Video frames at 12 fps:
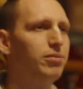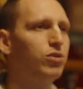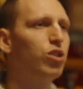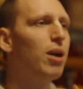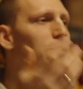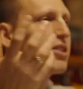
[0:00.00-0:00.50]

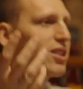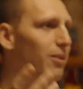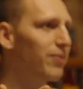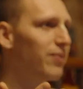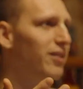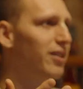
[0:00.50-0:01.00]

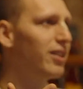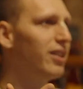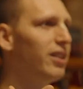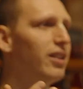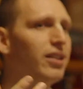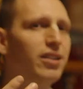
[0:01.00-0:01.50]
troublesome,
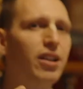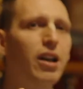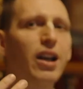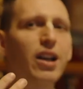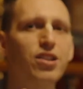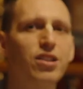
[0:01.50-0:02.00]
they're
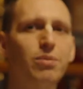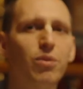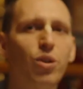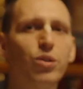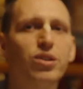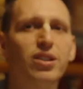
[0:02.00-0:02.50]
actually
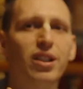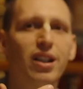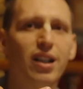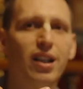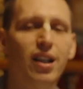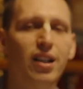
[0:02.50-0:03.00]
most
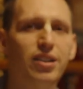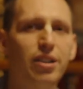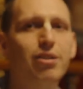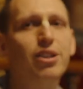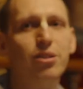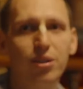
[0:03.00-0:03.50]

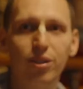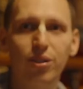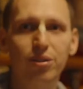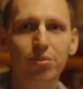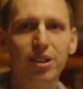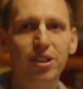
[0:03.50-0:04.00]
endearing to the
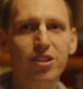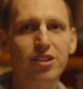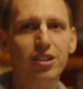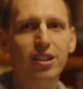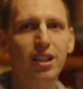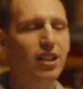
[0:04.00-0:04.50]
Lord, because